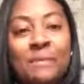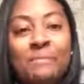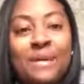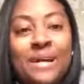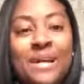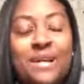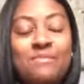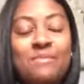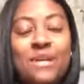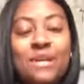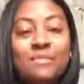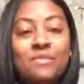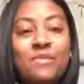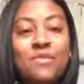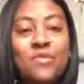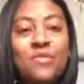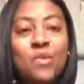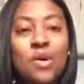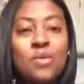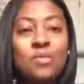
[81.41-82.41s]
But hit me up
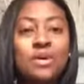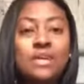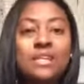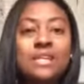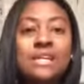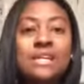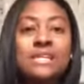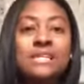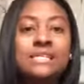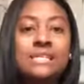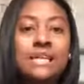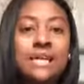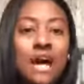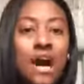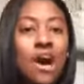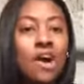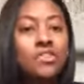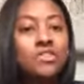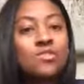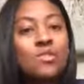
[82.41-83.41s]
if you want one of these.
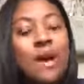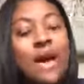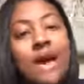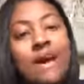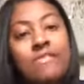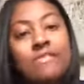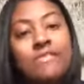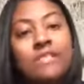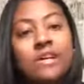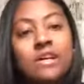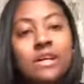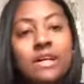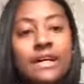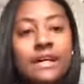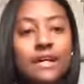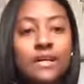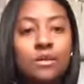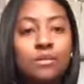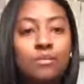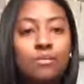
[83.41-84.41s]
I also have the
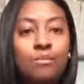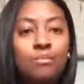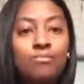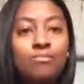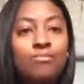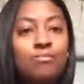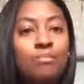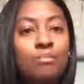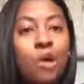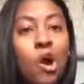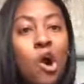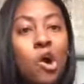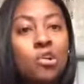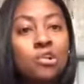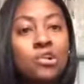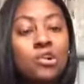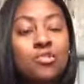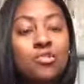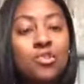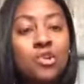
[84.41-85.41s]
um,
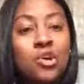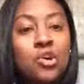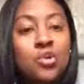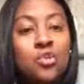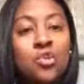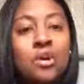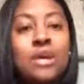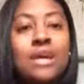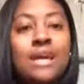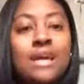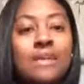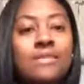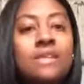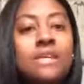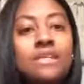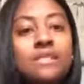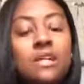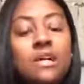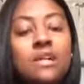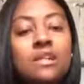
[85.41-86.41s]
BALL logo in
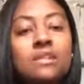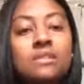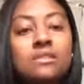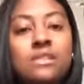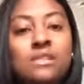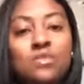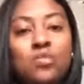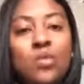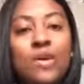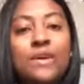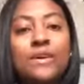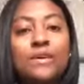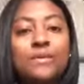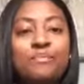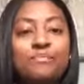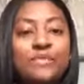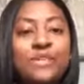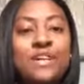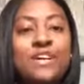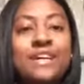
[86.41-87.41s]
these colors as well,
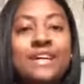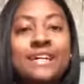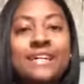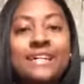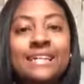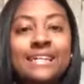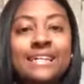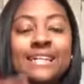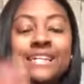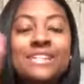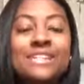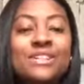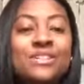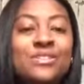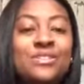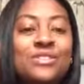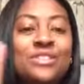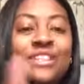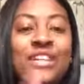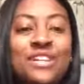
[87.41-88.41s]
all right?
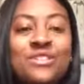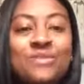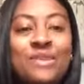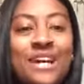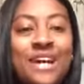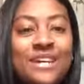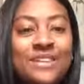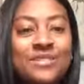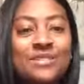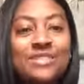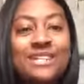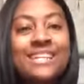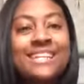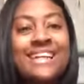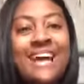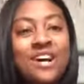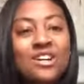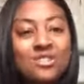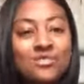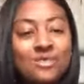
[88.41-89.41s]
So now that we got those
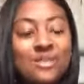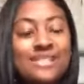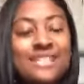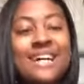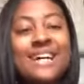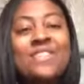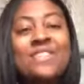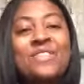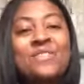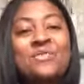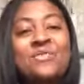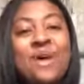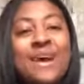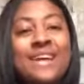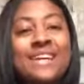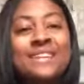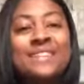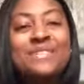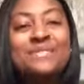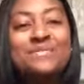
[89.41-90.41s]
announcements out the
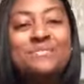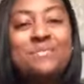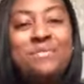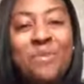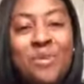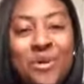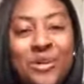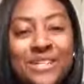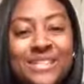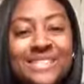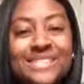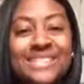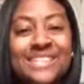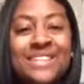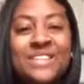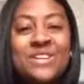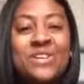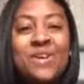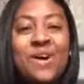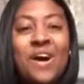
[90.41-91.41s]
way, good morning
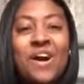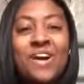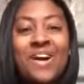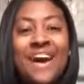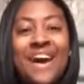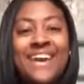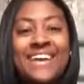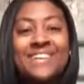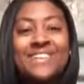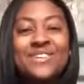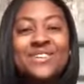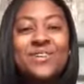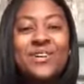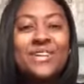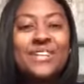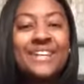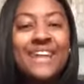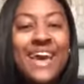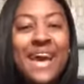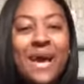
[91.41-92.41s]
to you all. Hey,
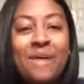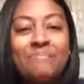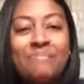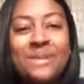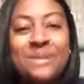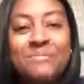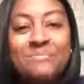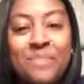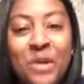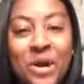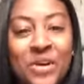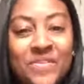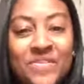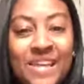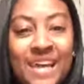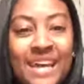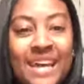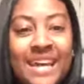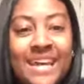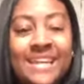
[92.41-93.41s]
Courtney, happy
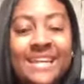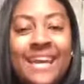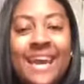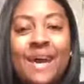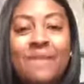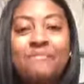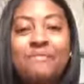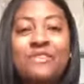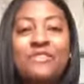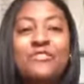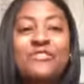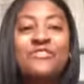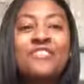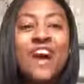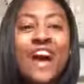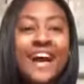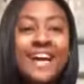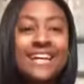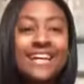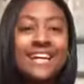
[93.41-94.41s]
birthday and happy
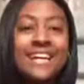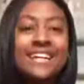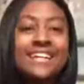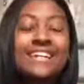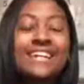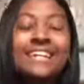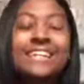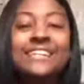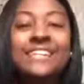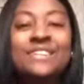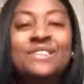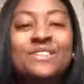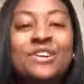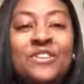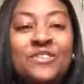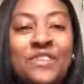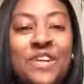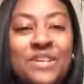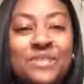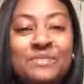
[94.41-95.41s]
Friday. You
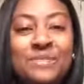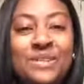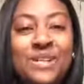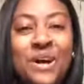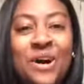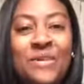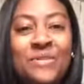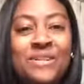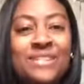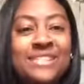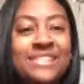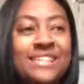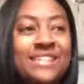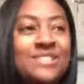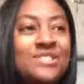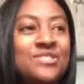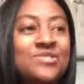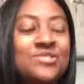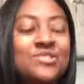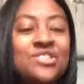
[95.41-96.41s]
know, Facebook always
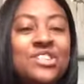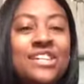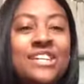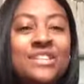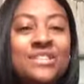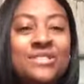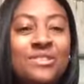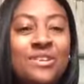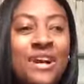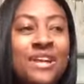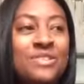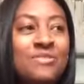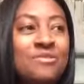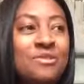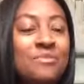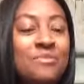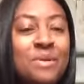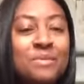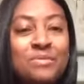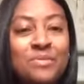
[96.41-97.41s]
lets you cheat. You don't have to
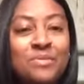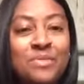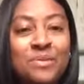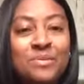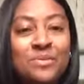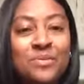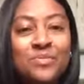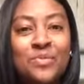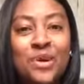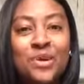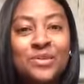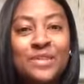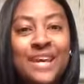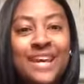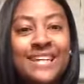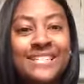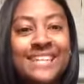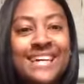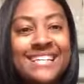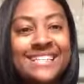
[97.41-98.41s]
remember people's
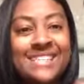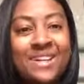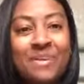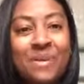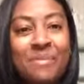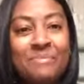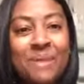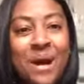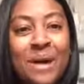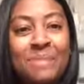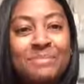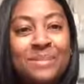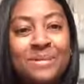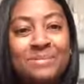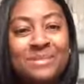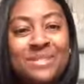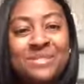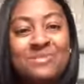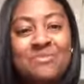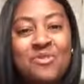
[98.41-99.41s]
birthdays. I saw it pop
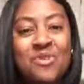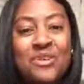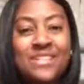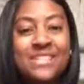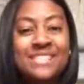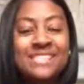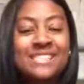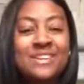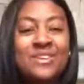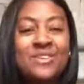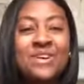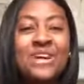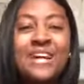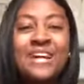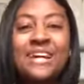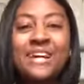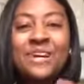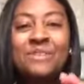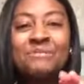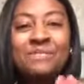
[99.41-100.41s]
up this morning, so
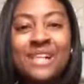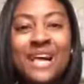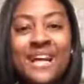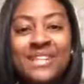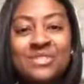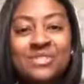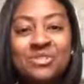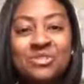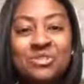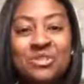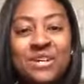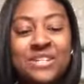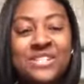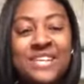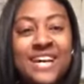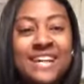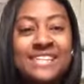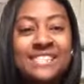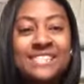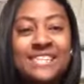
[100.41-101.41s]
I'm glad you joined
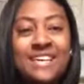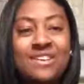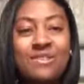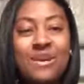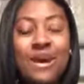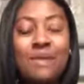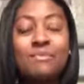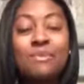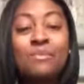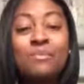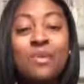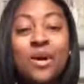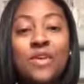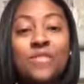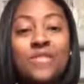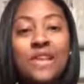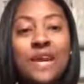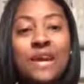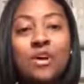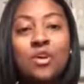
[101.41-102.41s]
so I could tell you happy
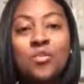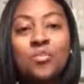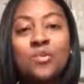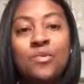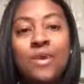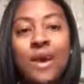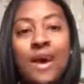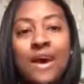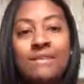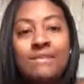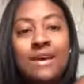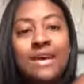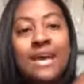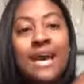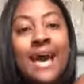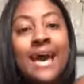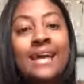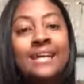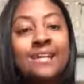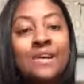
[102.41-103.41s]
birthday. I hope you have
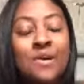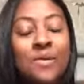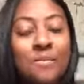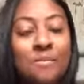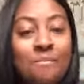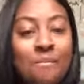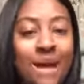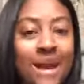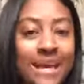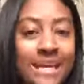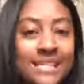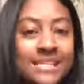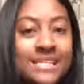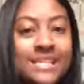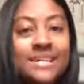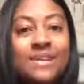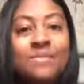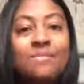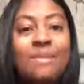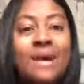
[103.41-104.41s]
an
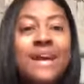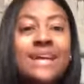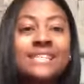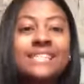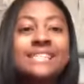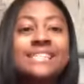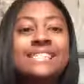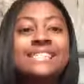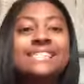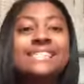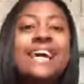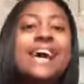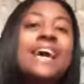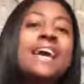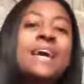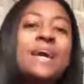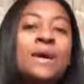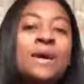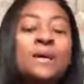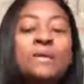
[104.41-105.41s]
amazing, amazing
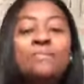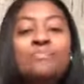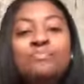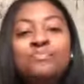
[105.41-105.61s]
day.